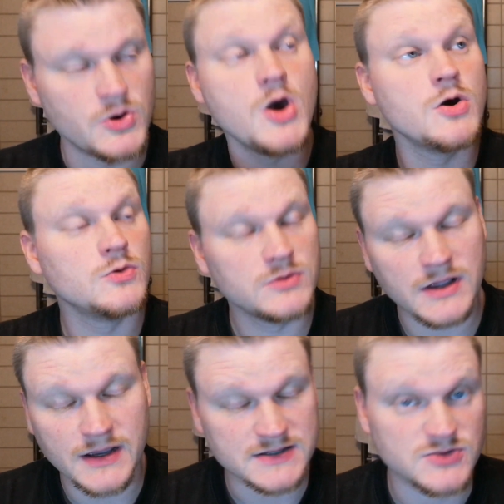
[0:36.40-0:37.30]

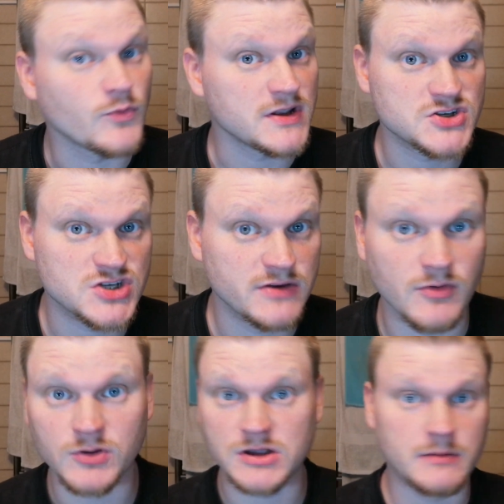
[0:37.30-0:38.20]
known as a wet
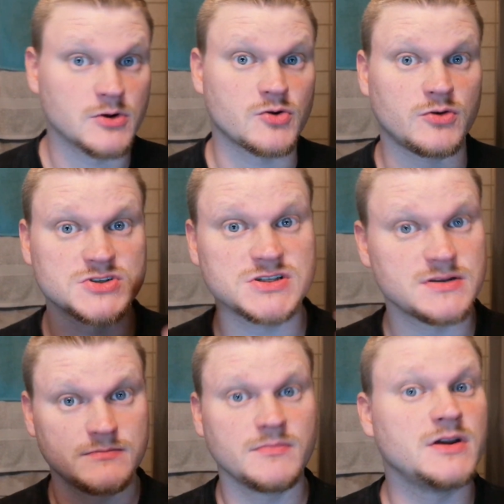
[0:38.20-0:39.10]
shaver will come across
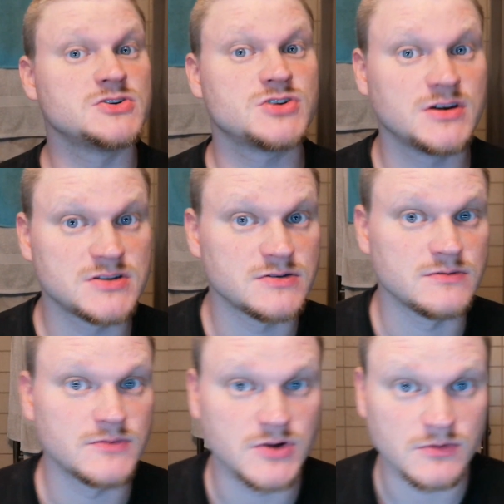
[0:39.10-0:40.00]
it and try
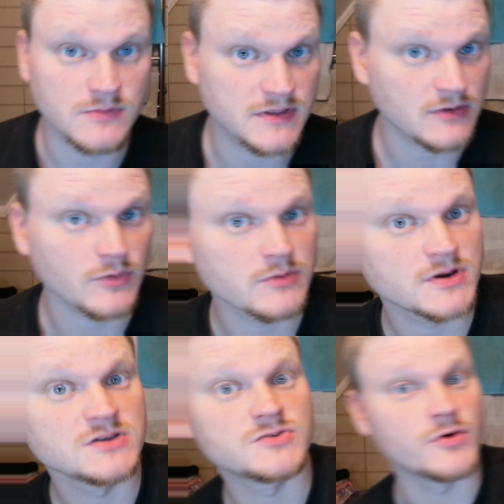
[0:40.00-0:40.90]
to, and that way we can